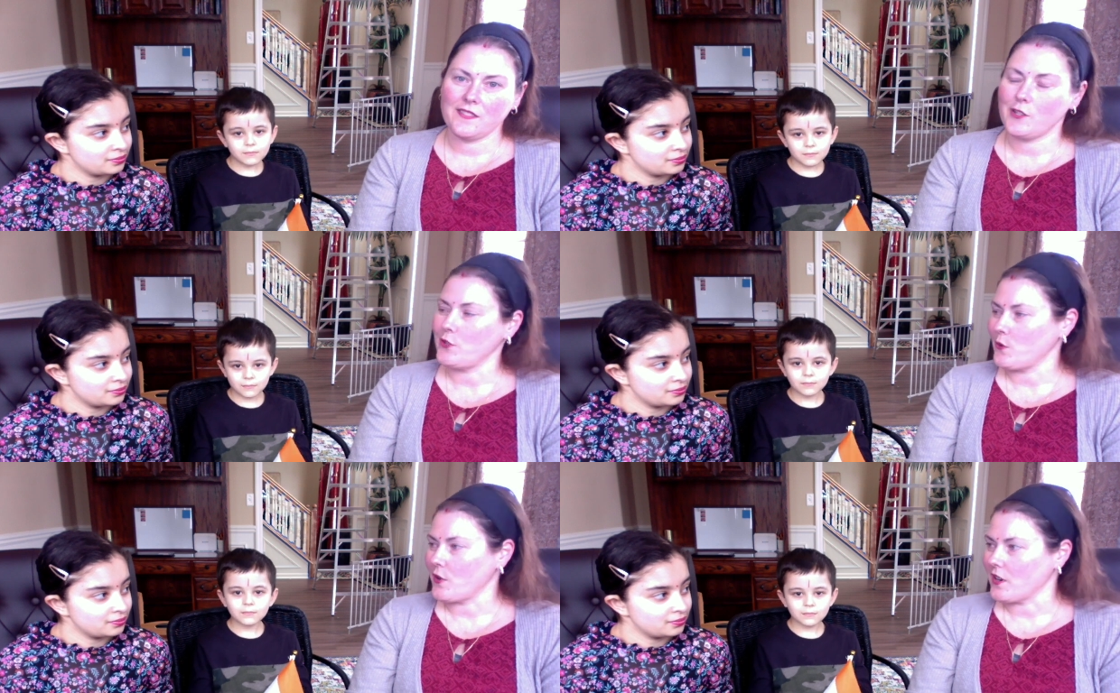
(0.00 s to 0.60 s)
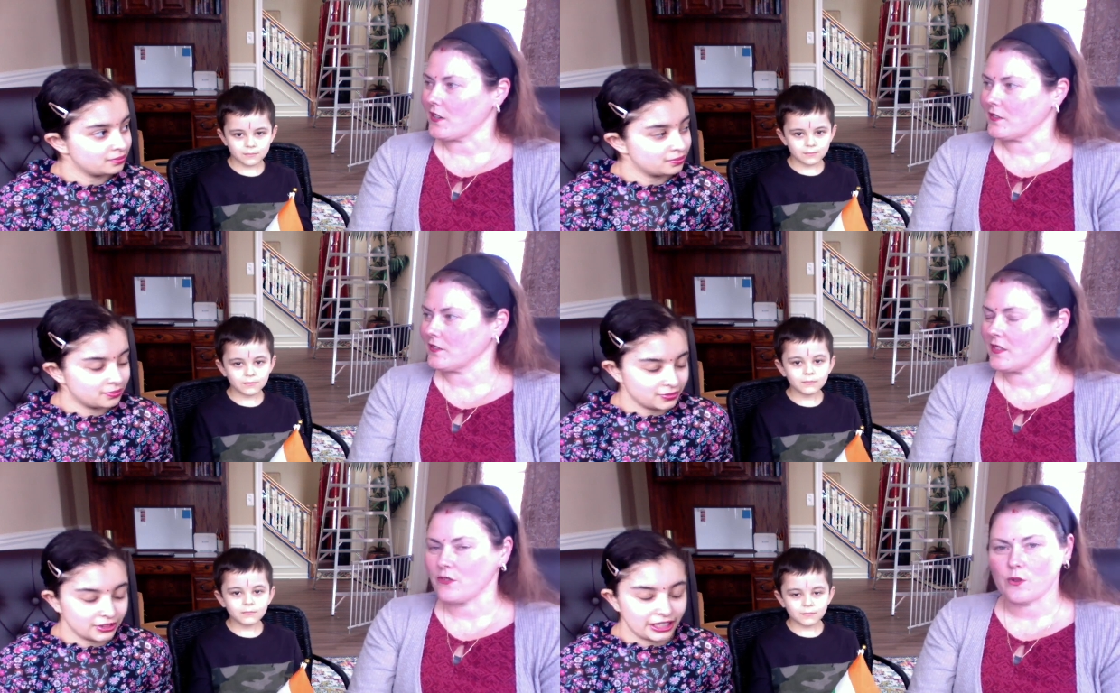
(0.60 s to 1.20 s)
Speaker 1: the door.
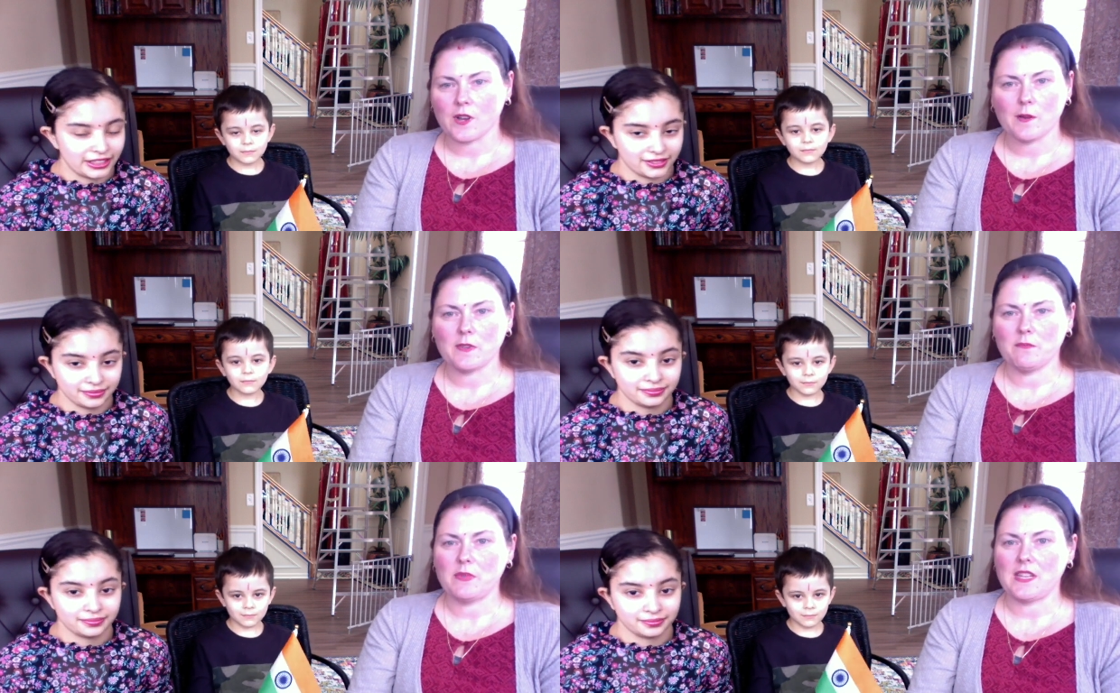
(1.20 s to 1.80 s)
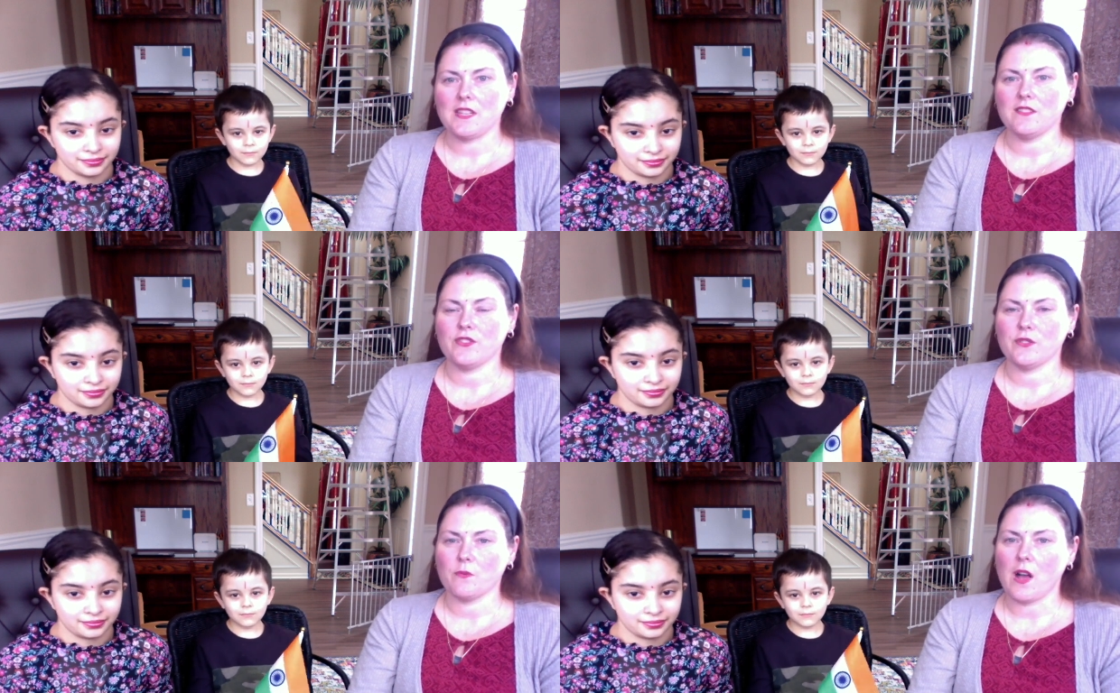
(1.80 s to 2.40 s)
Right. You come in mm-hmm.
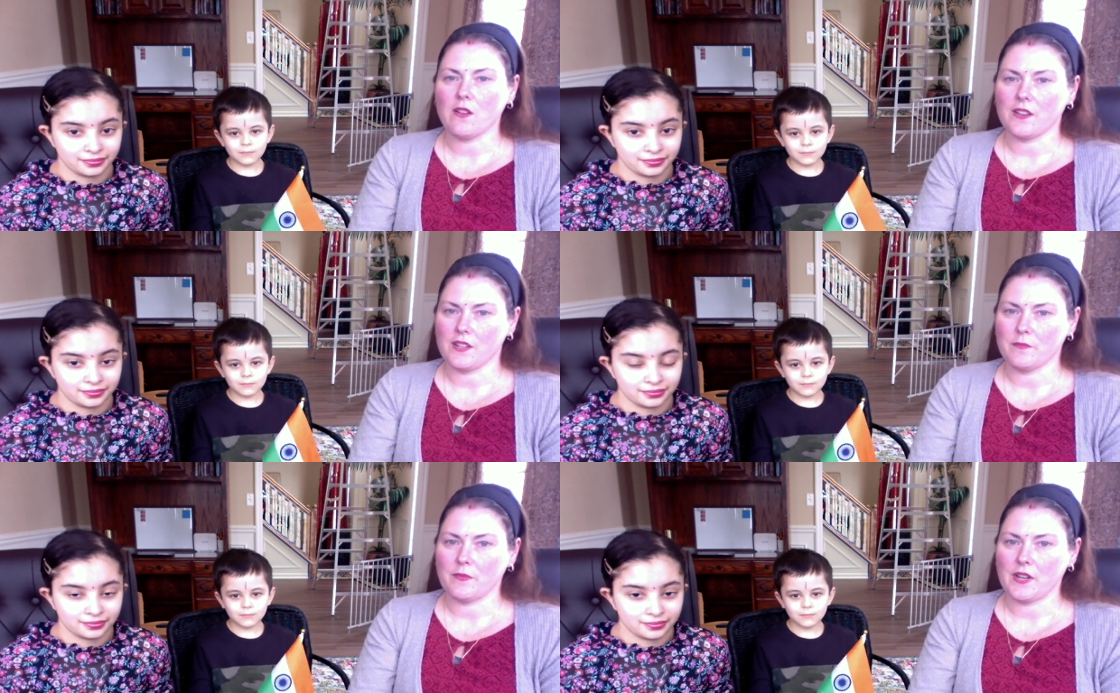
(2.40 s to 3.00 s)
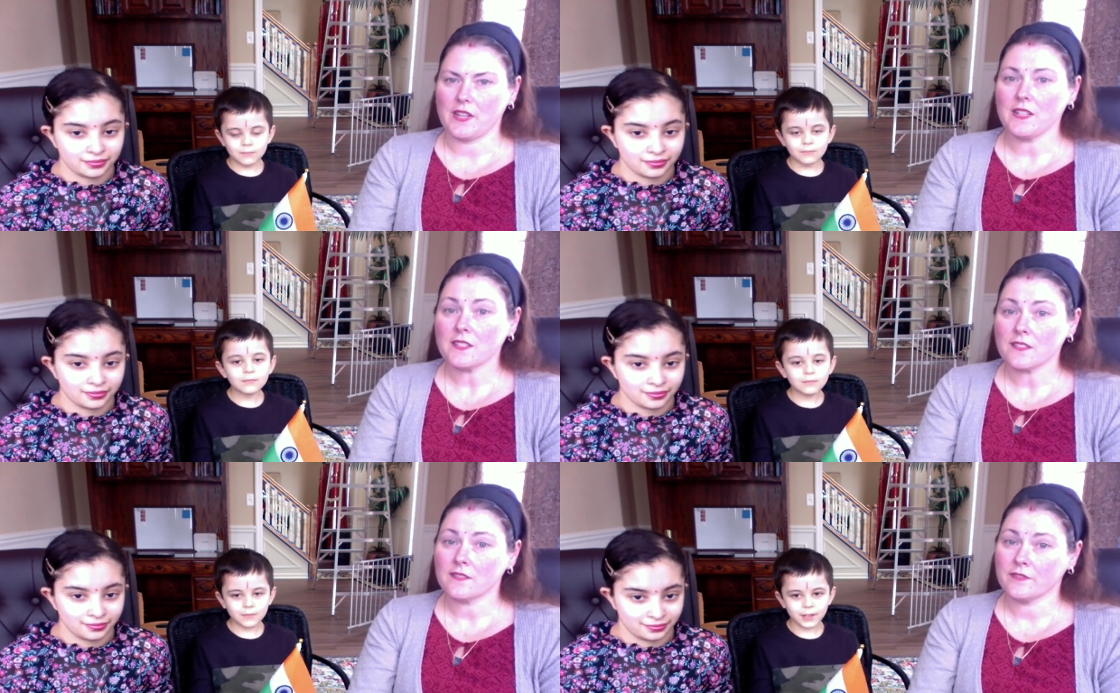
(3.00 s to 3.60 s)
peace. You're welcome,
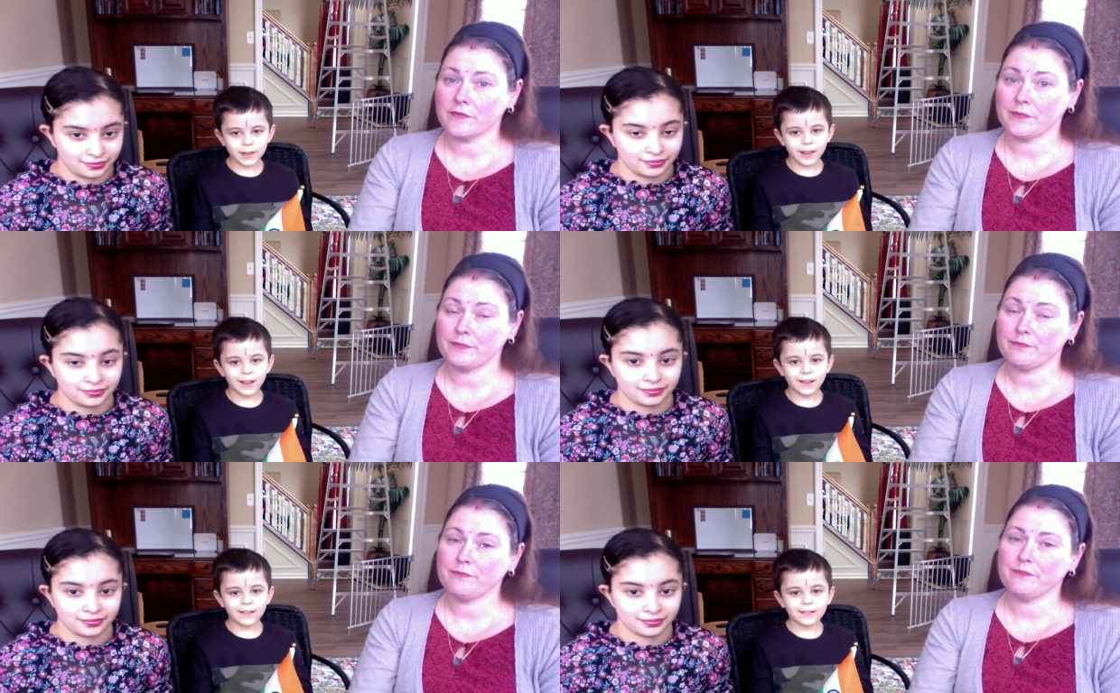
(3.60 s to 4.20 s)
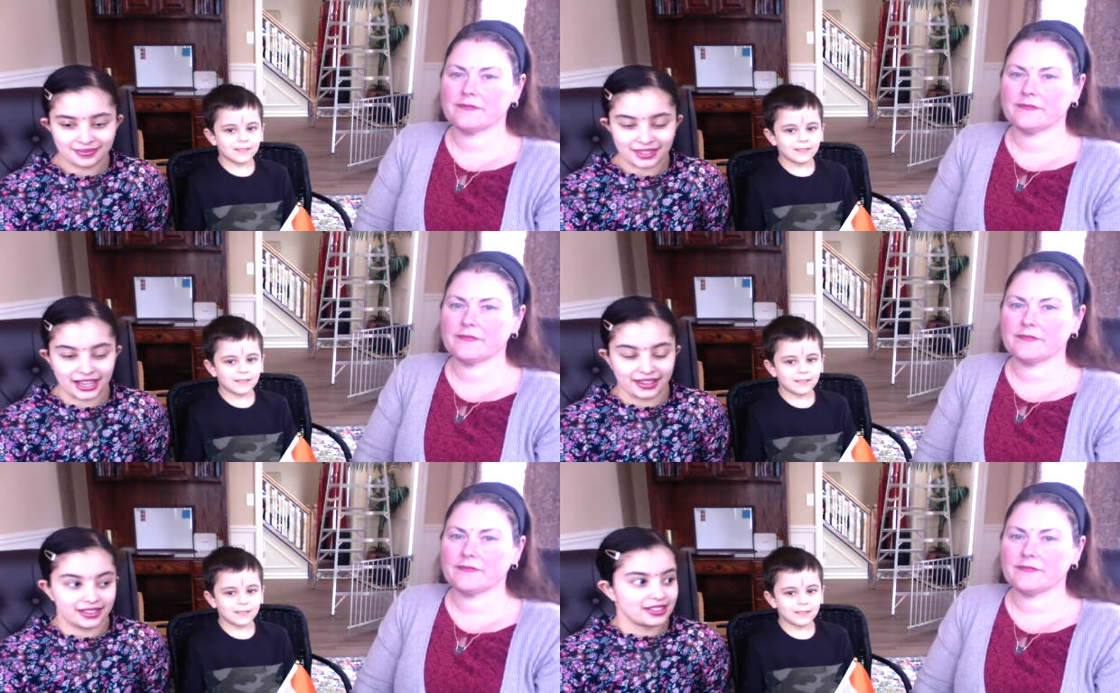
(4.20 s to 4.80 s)
right?
Speaker 2: Yeah.
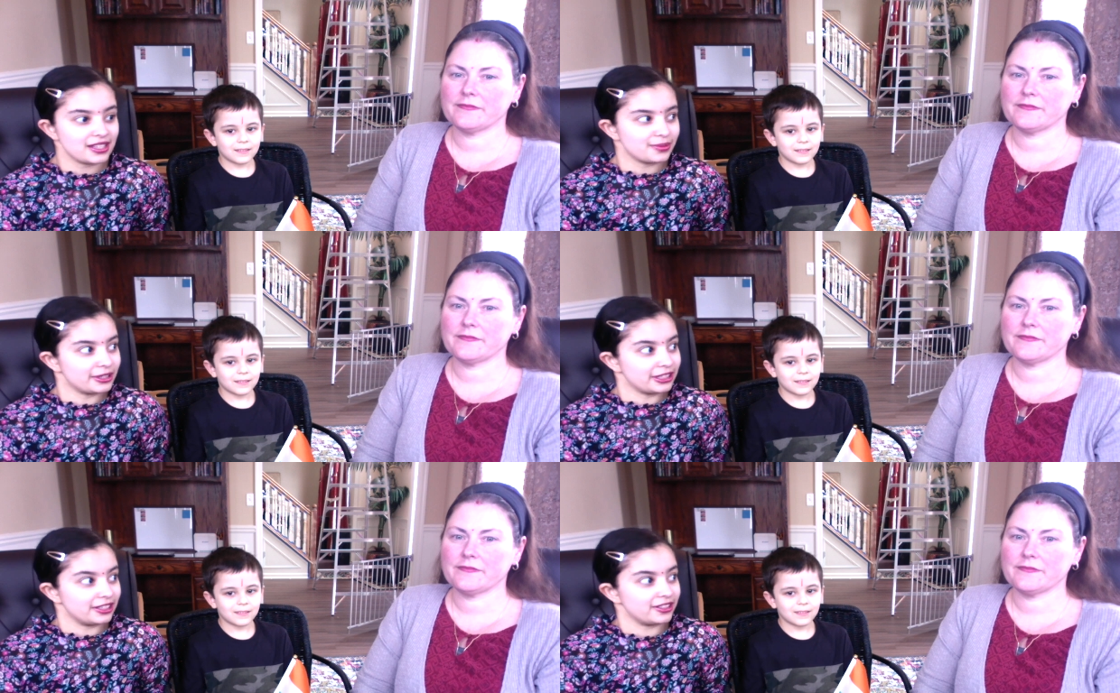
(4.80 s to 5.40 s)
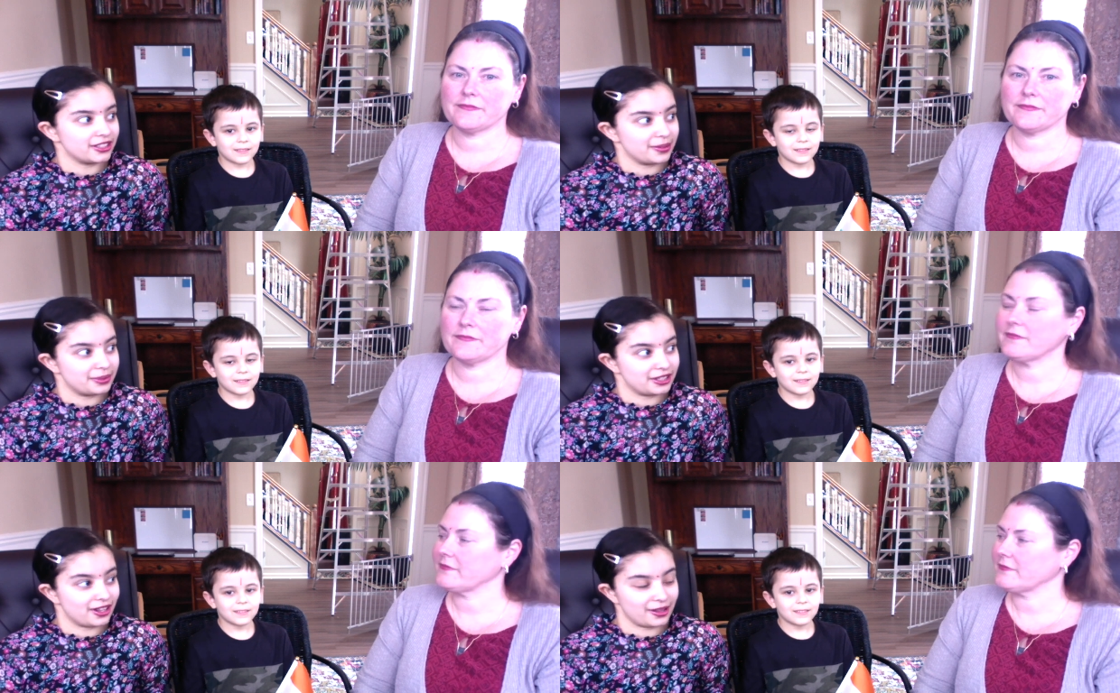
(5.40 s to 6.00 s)
Yeah, this is what leadership
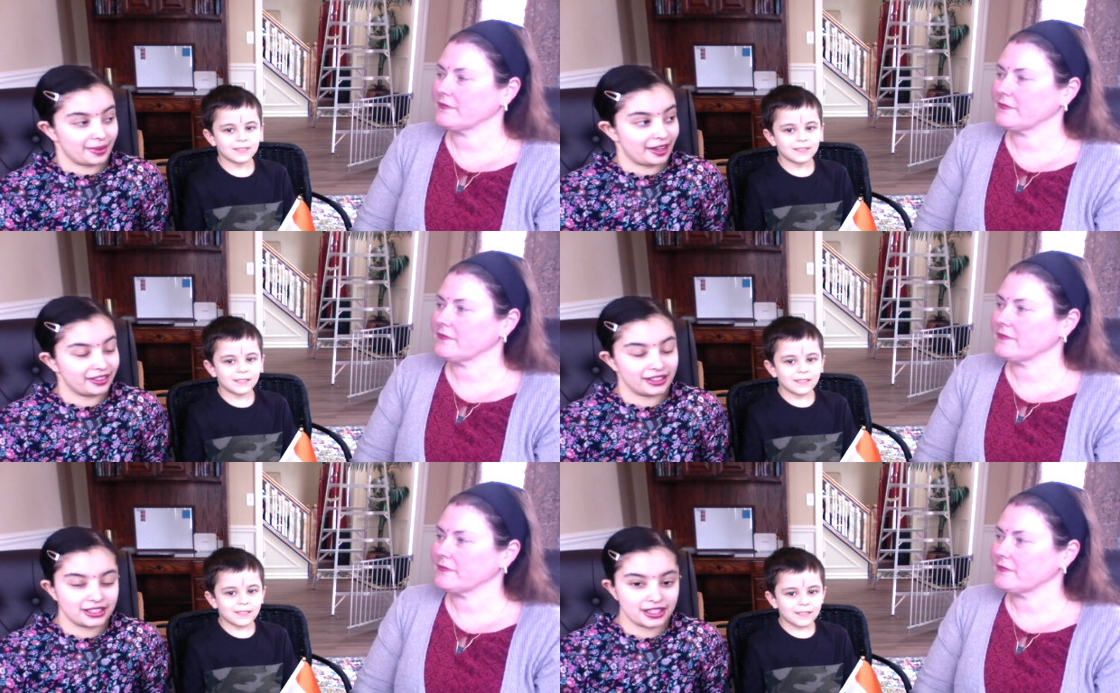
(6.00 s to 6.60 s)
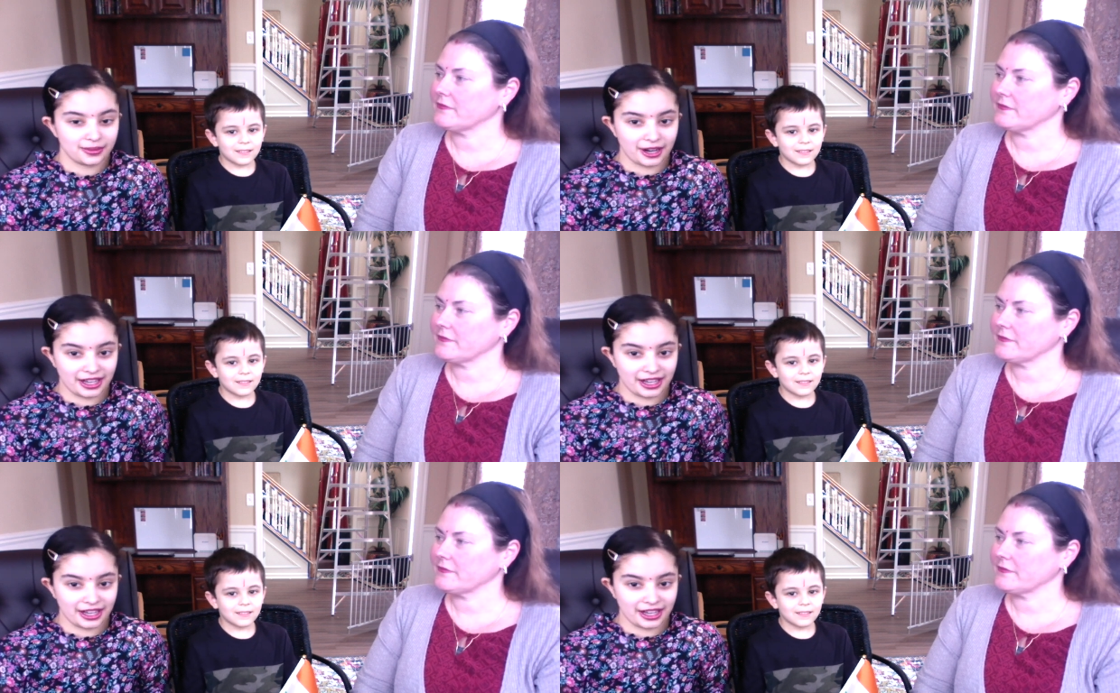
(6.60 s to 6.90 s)
is all about, and this is what